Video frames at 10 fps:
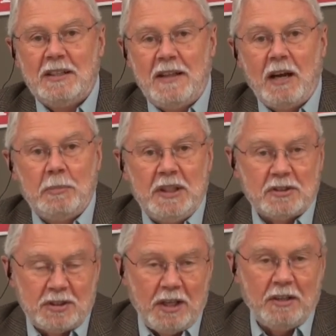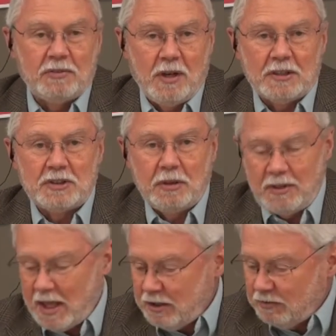that'll be exciting for us. So
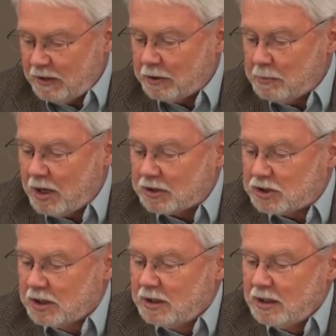thank you very much.